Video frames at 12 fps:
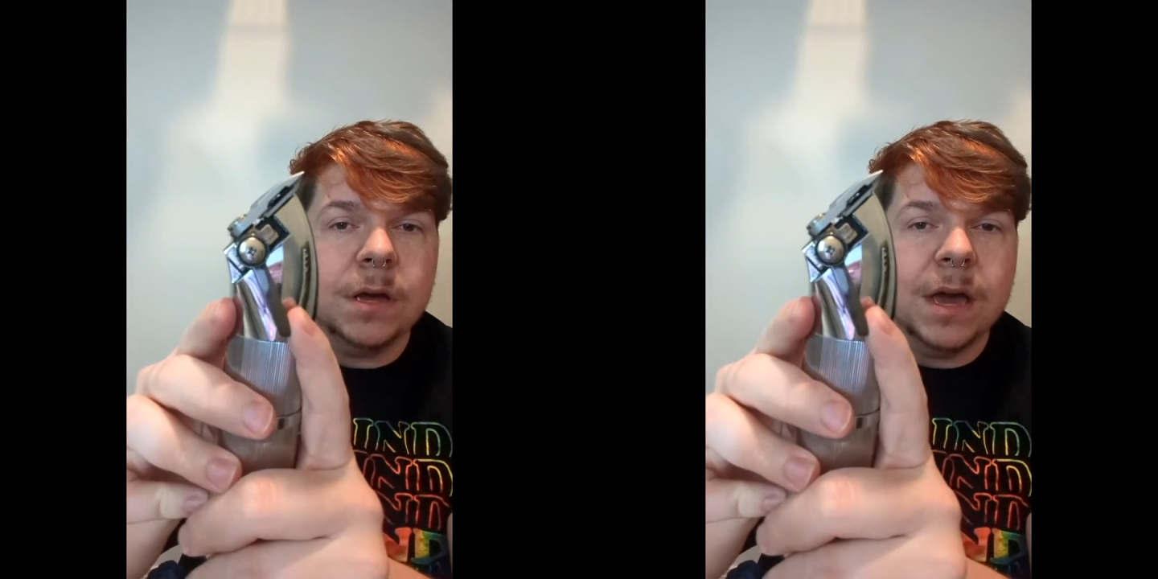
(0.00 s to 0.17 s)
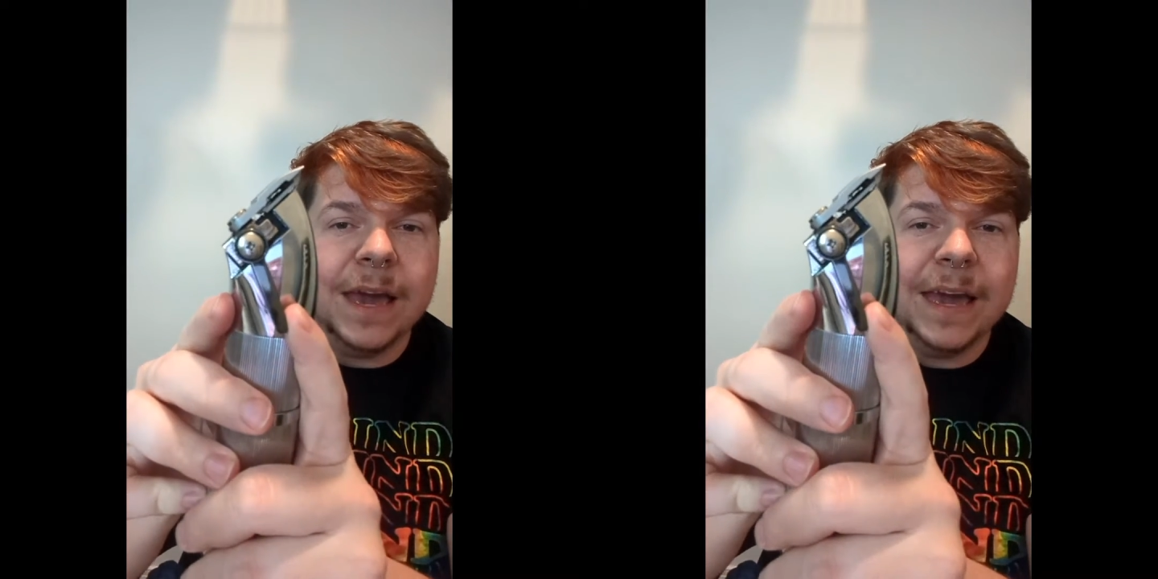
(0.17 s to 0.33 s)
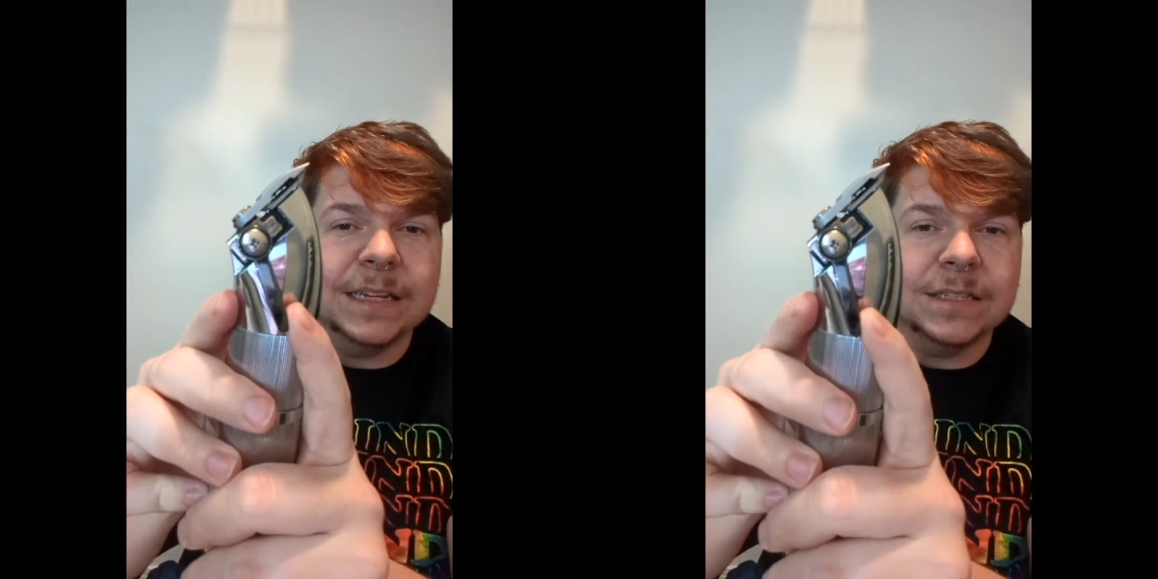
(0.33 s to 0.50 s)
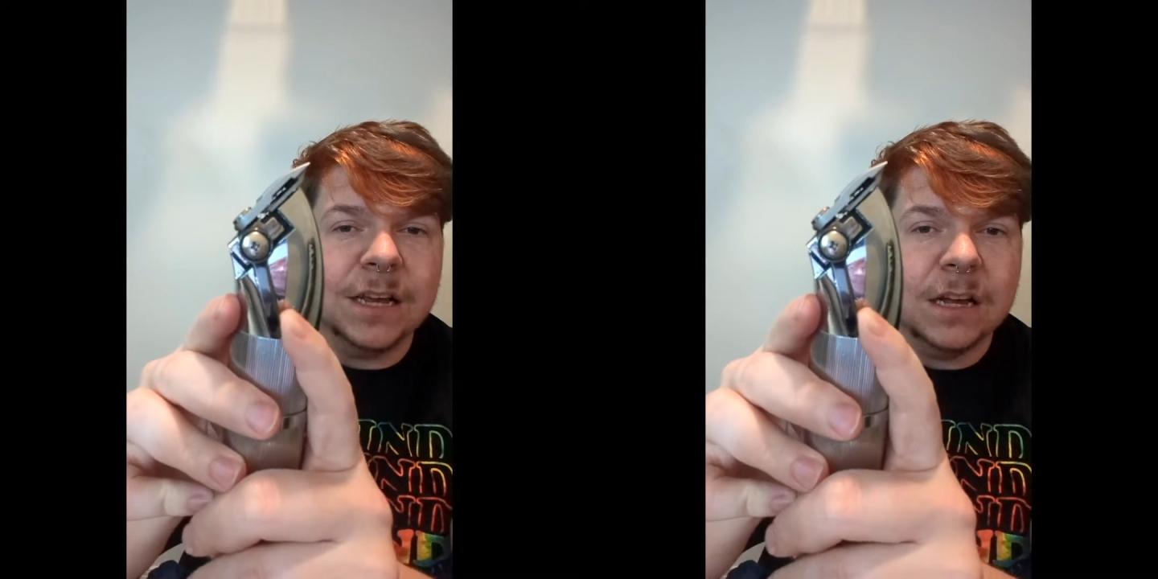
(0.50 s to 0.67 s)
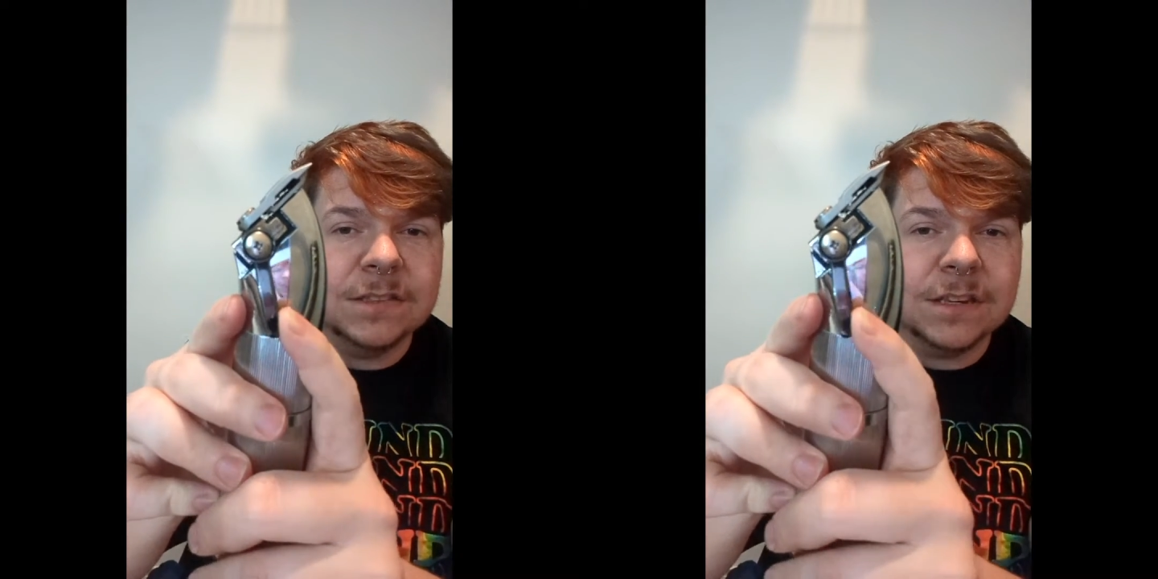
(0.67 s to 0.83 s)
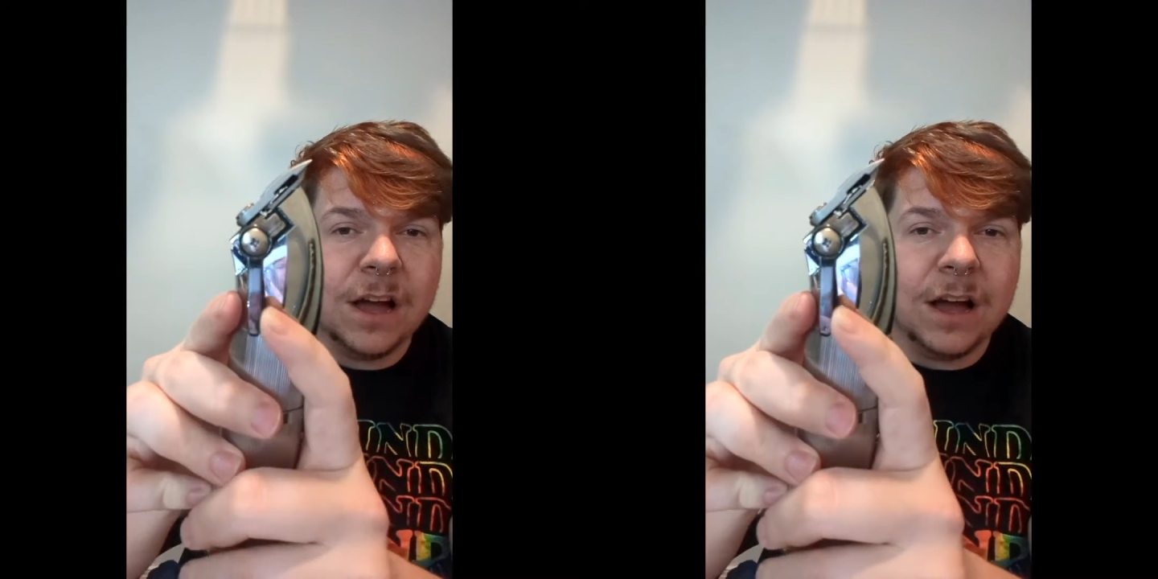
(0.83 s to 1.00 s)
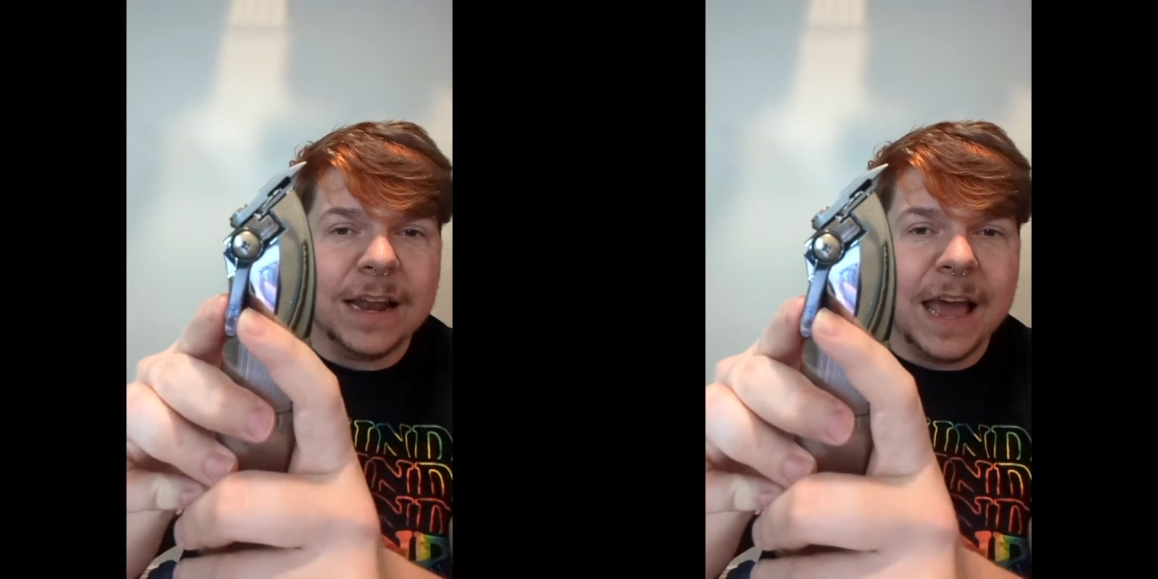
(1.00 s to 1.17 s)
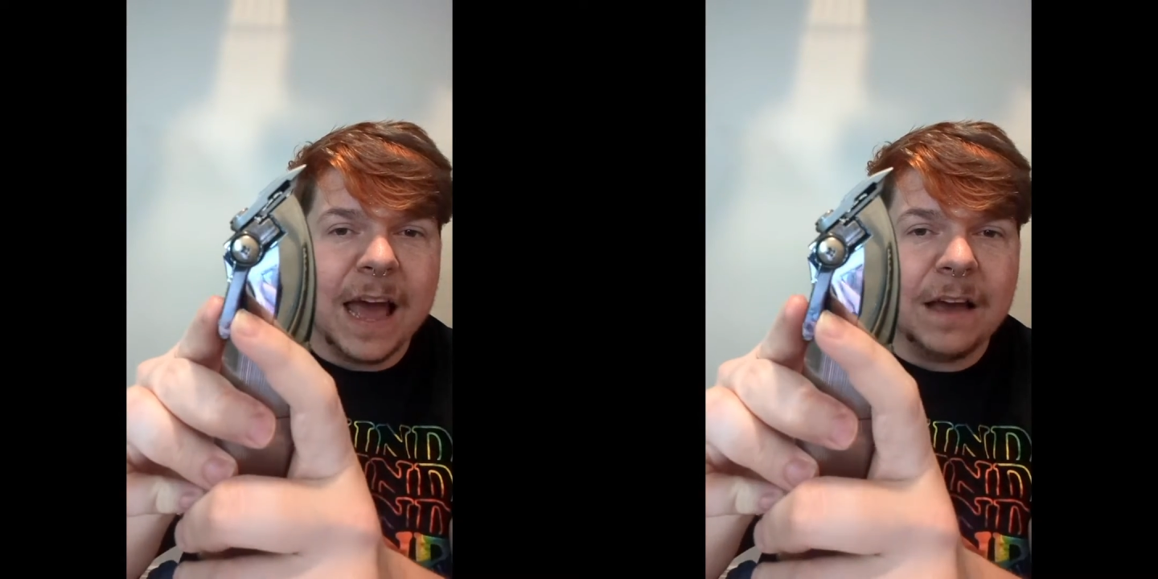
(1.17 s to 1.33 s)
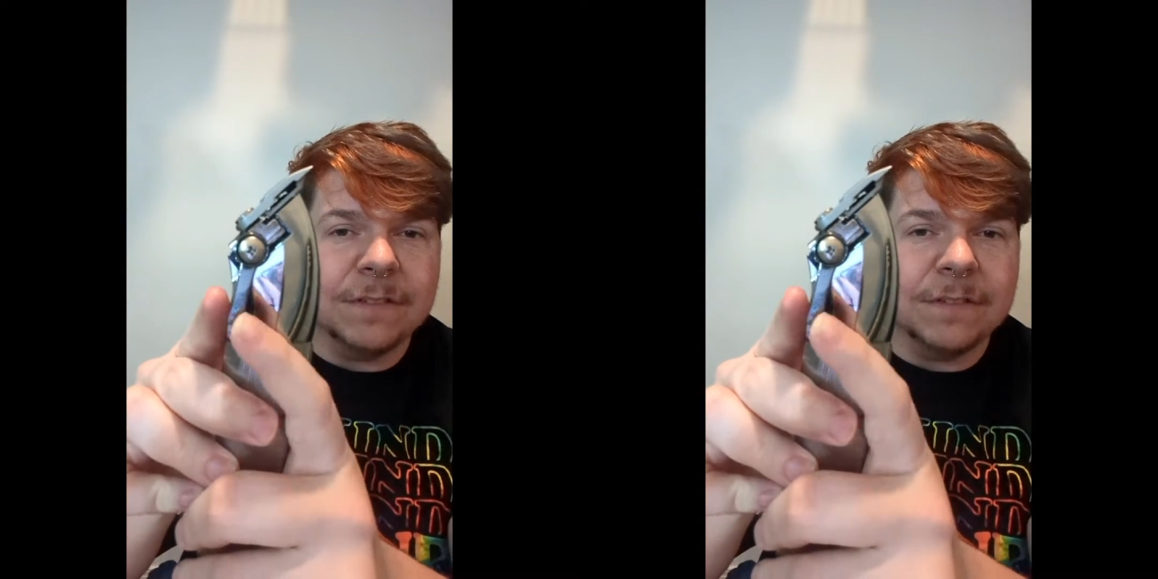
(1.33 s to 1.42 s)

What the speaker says: it does not have